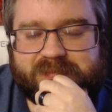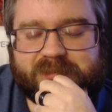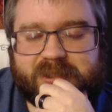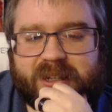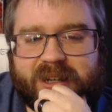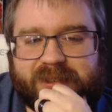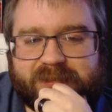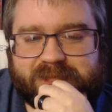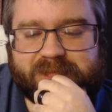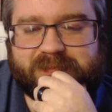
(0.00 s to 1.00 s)
Okay.
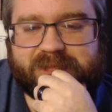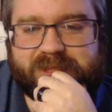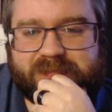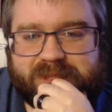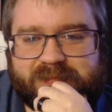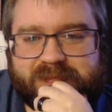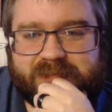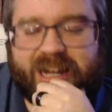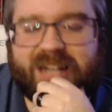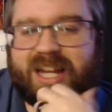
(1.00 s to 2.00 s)

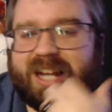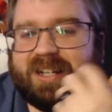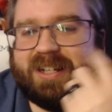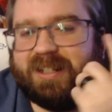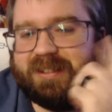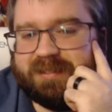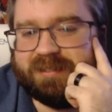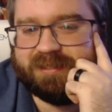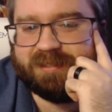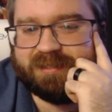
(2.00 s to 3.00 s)
I like, uh...
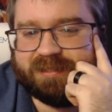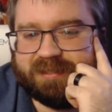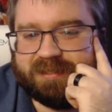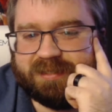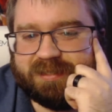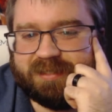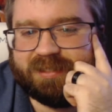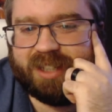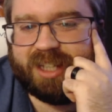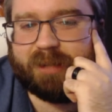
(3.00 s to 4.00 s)

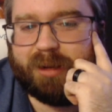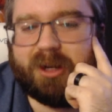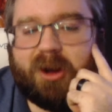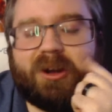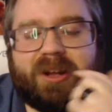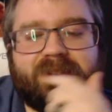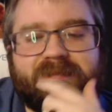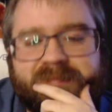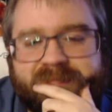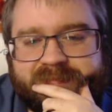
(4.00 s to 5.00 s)
I like Red Guardian.
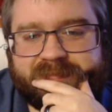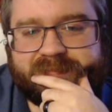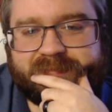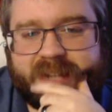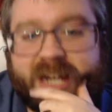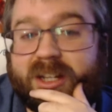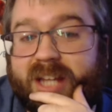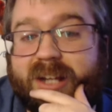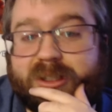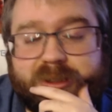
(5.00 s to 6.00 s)
And
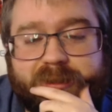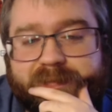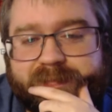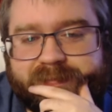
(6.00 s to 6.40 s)
the too.